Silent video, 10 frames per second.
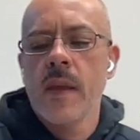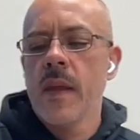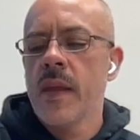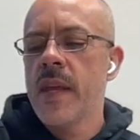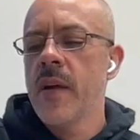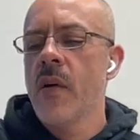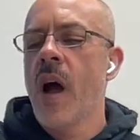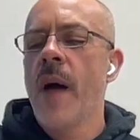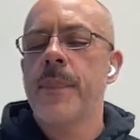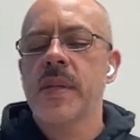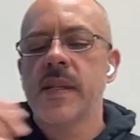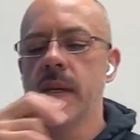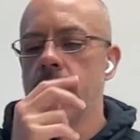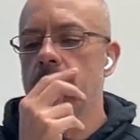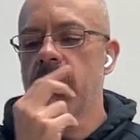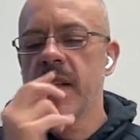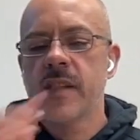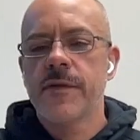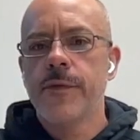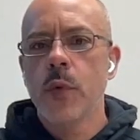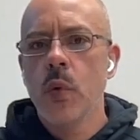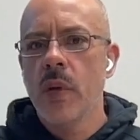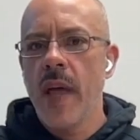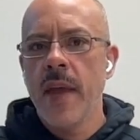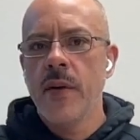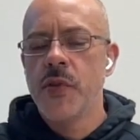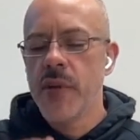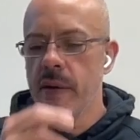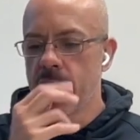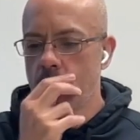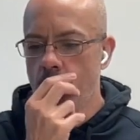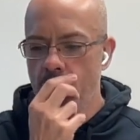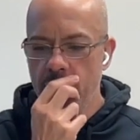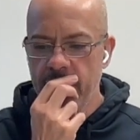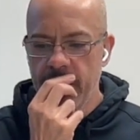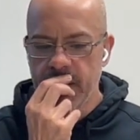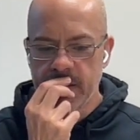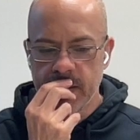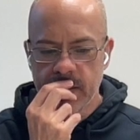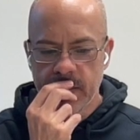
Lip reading: Here opposite this Fool energy of Aquarius,